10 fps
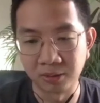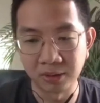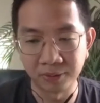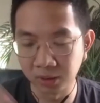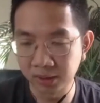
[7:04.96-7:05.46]

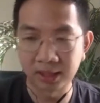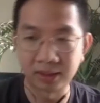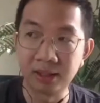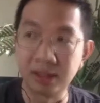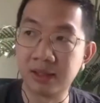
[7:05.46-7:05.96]
if you look
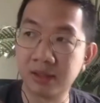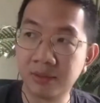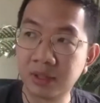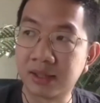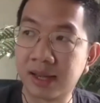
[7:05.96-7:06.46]
at
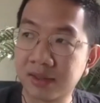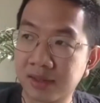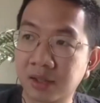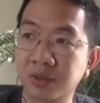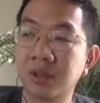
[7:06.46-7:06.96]
even the tech
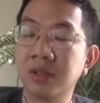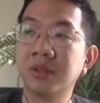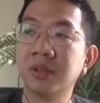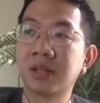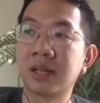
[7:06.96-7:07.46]
sector, if
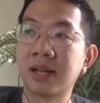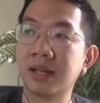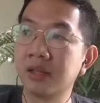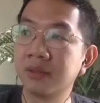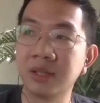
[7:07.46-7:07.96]
you look at
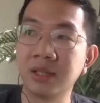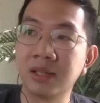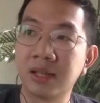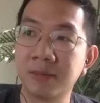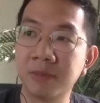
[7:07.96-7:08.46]
any of
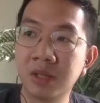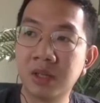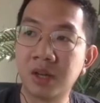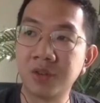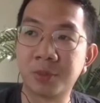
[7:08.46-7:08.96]
the
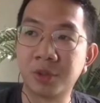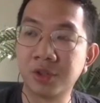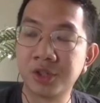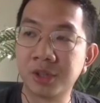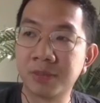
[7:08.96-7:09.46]

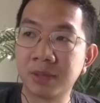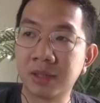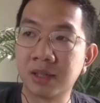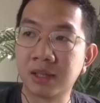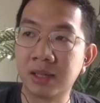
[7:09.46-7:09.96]
entrepreneurship
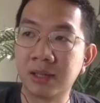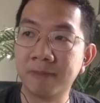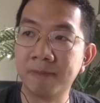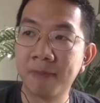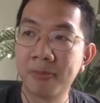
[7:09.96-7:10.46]

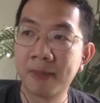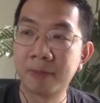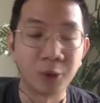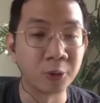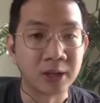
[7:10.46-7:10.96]

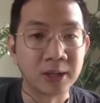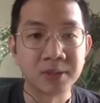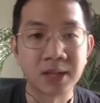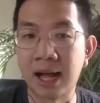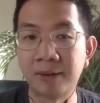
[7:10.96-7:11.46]

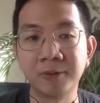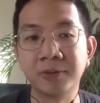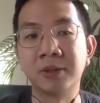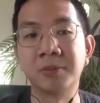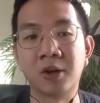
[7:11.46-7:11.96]
programs, half of
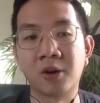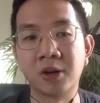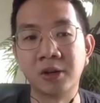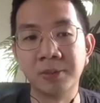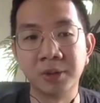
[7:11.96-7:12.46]
them
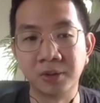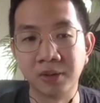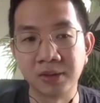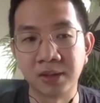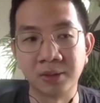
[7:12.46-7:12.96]
are
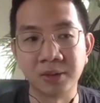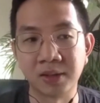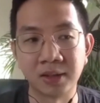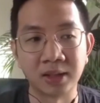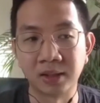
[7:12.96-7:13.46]
immigrants. And I would
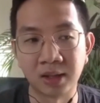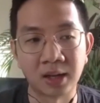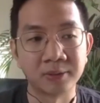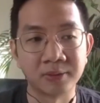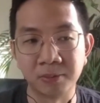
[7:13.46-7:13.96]
say like a
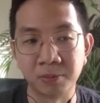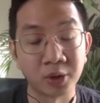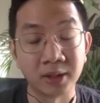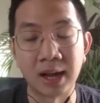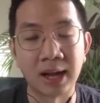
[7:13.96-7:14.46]
lot of them,
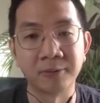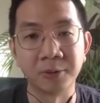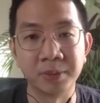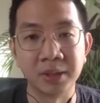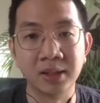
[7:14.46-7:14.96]
more than half
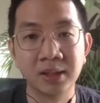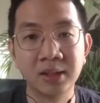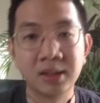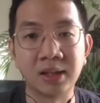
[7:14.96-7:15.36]
would be